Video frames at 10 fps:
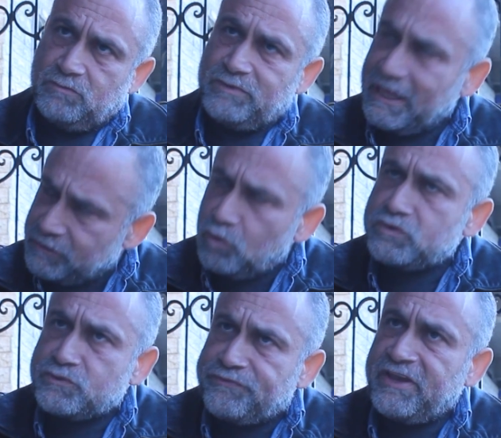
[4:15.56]
We had
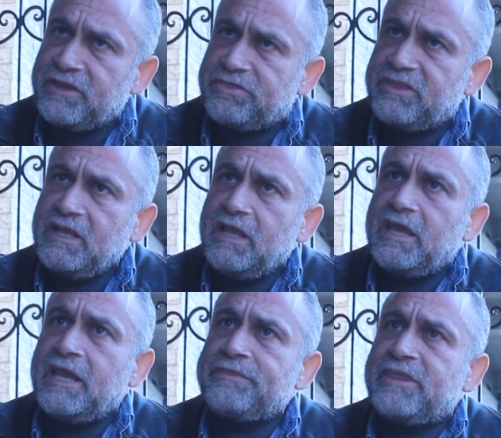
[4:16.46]
lost faith
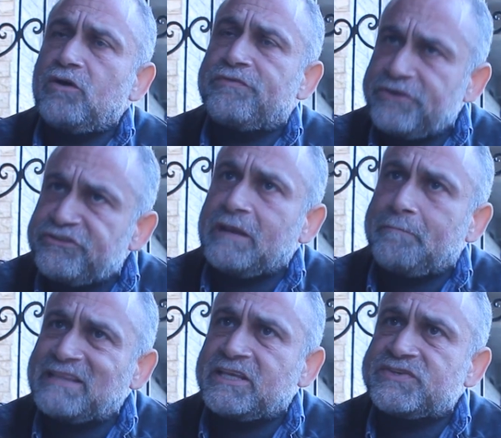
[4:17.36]
in the official
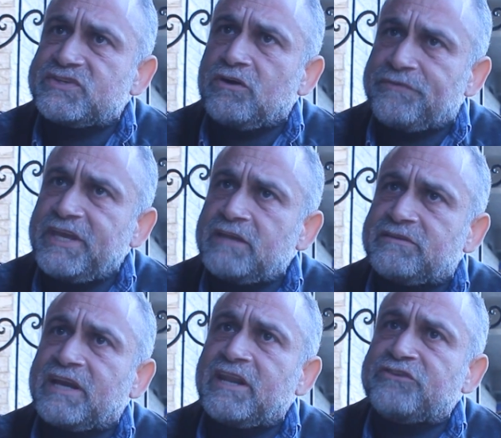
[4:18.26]
bodies of the
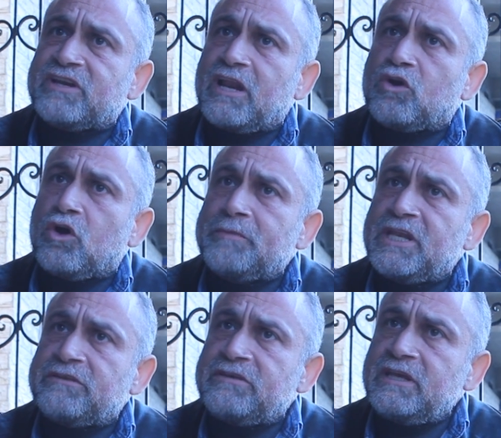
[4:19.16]
international
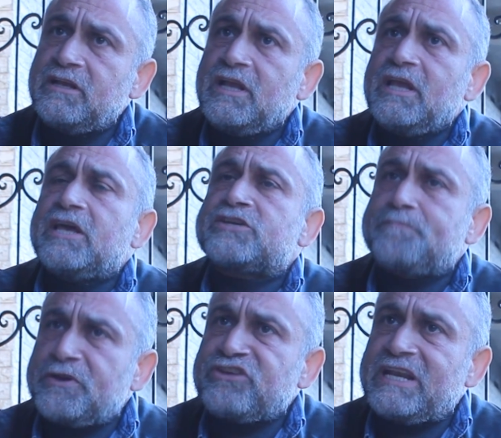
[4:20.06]
community,
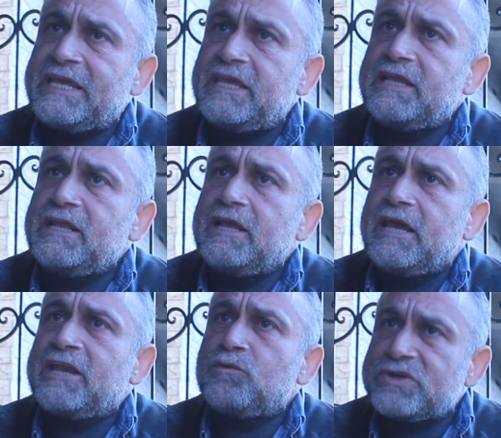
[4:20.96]
especially
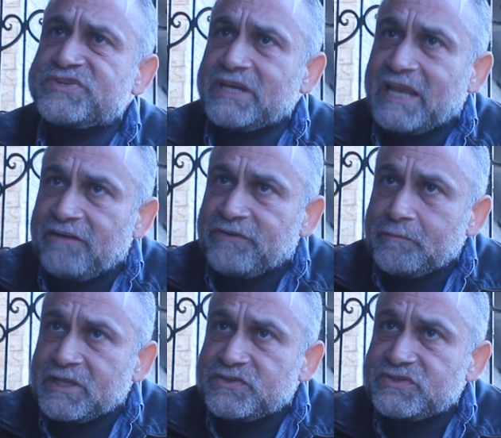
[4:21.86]
in Western
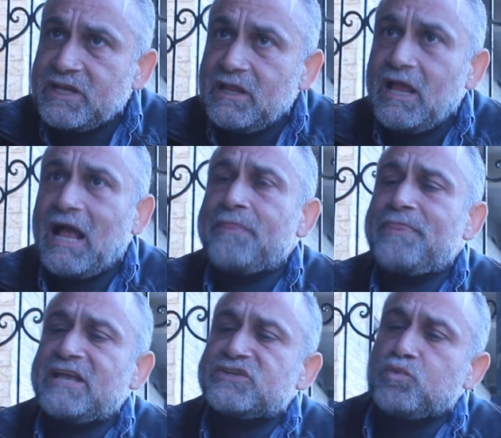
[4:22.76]
governments.
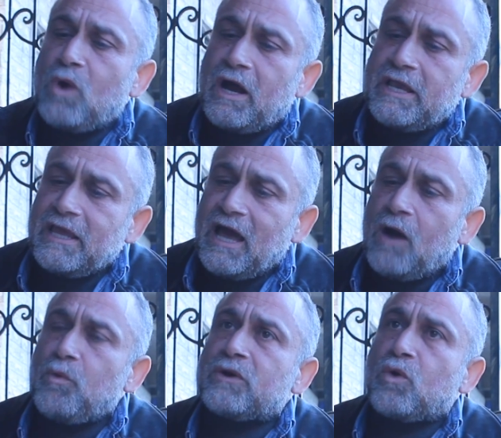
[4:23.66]
And that's why
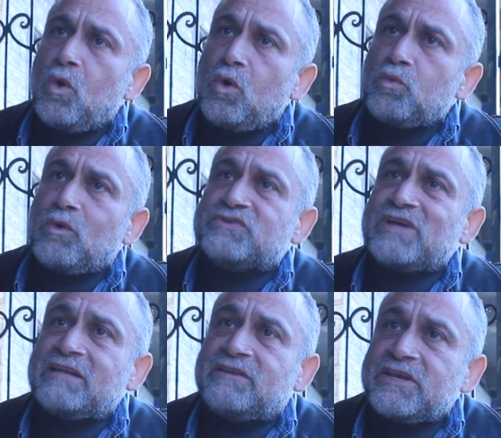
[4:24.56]
our call was
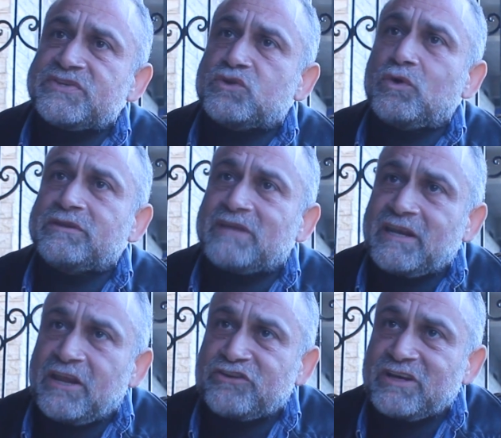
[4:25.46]
addressed to
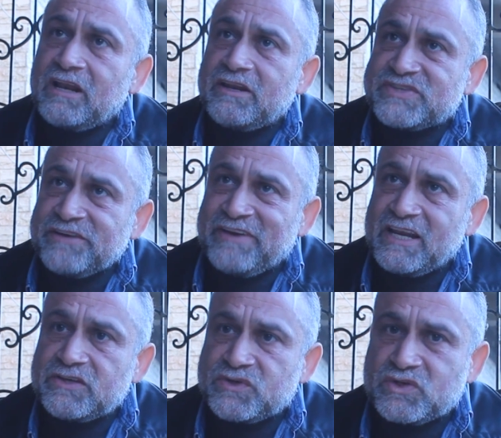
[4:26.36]
international
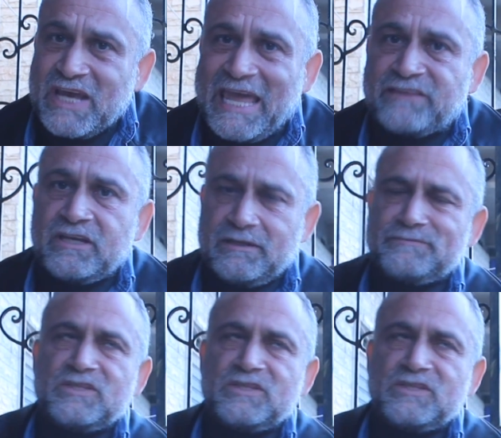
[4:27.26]
civil society.